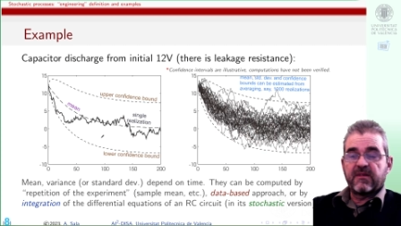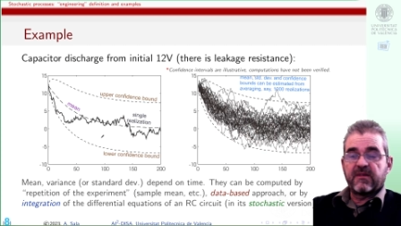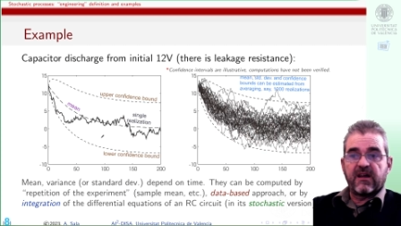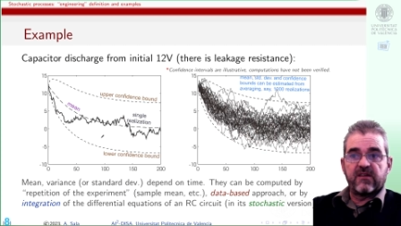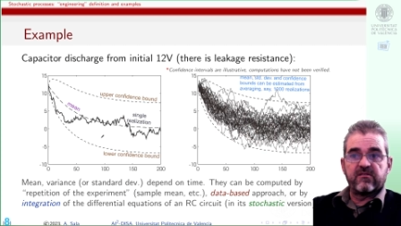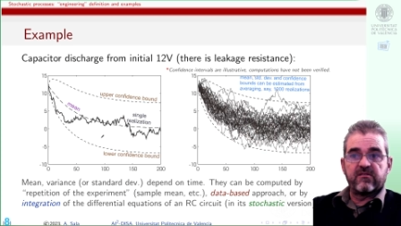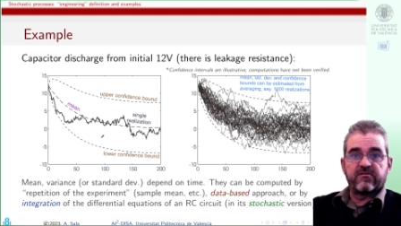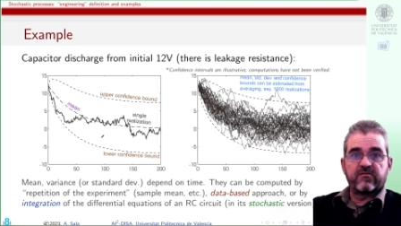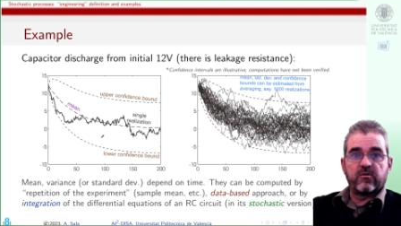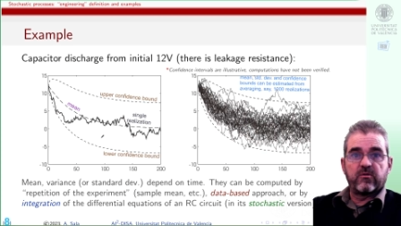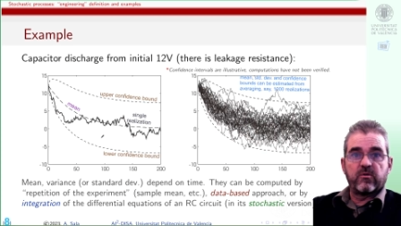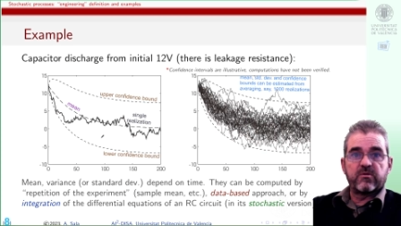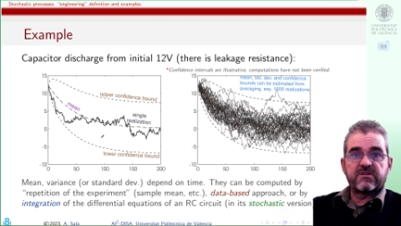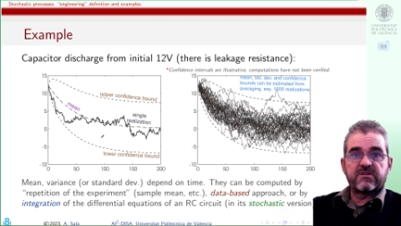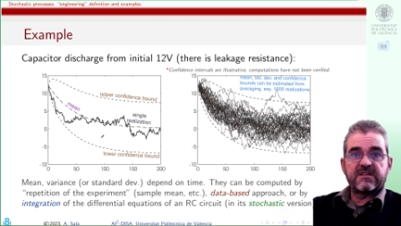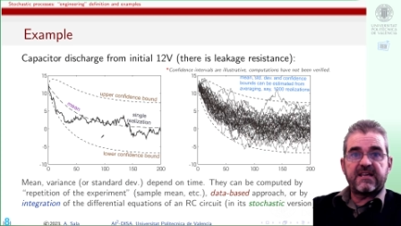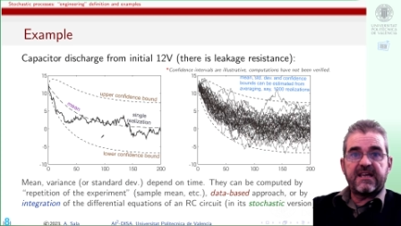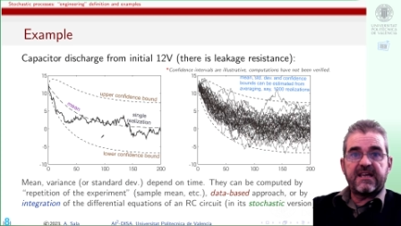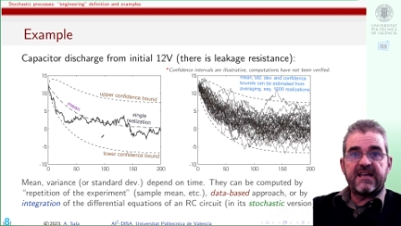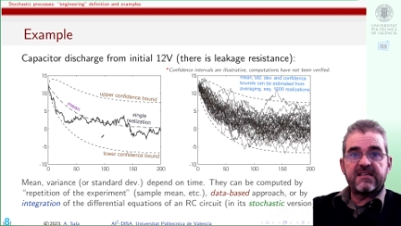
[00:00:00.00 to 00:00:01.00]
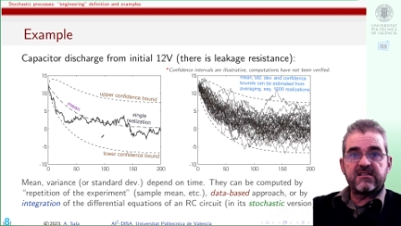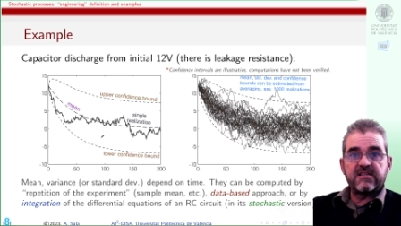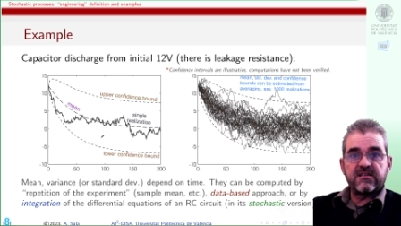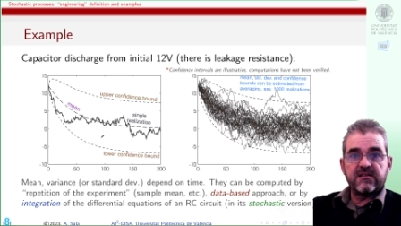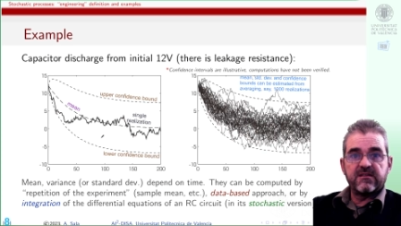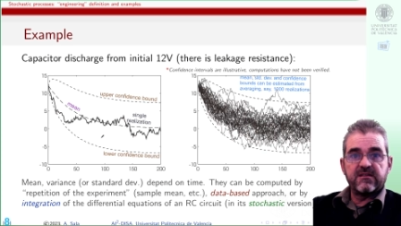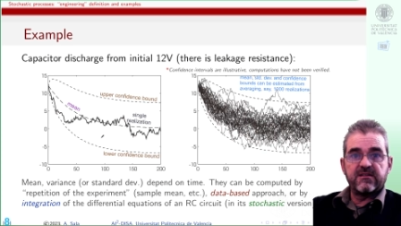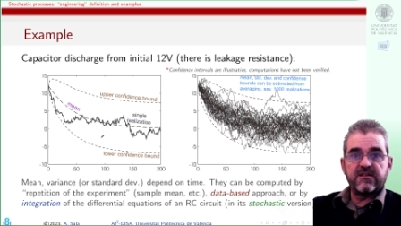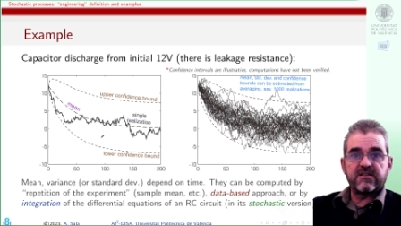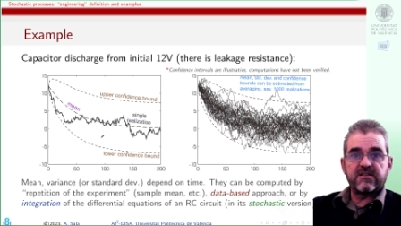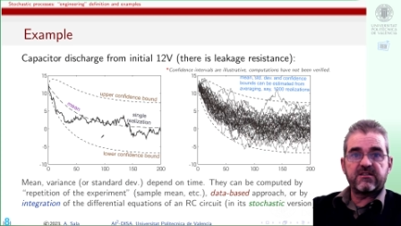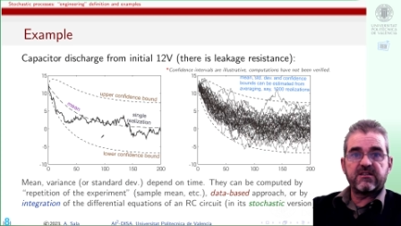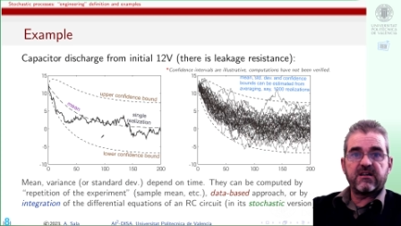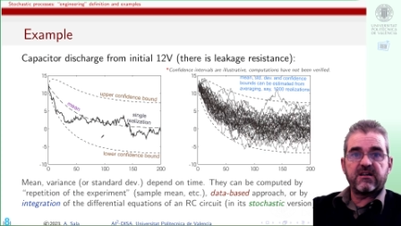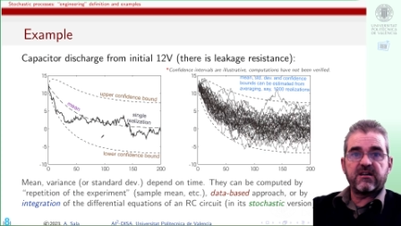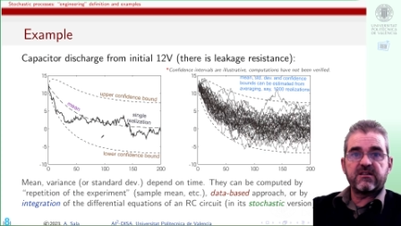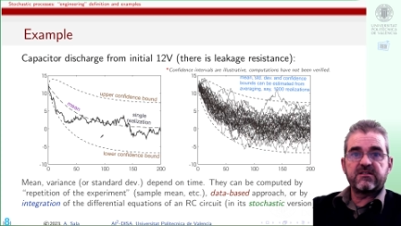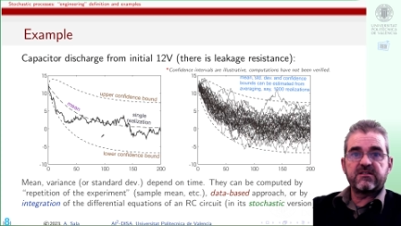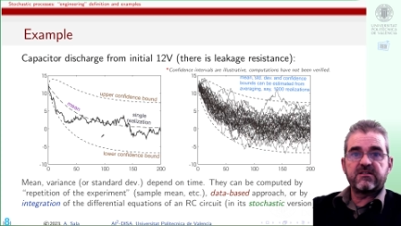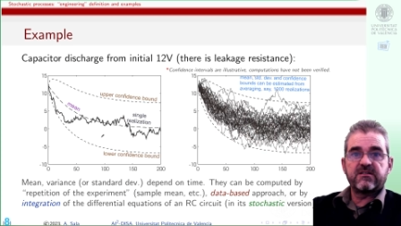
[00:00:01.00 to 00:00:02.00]
and of course each
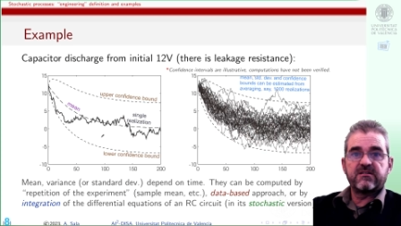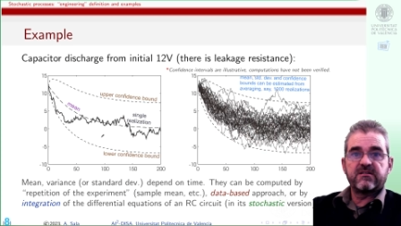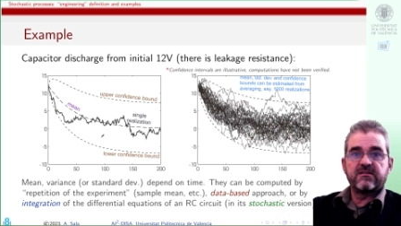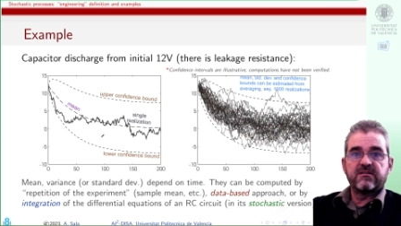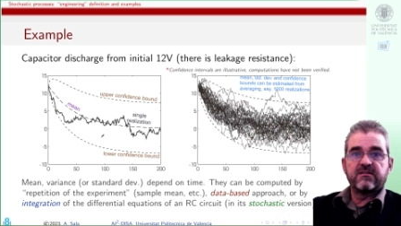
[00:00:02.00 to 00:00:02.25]
discharge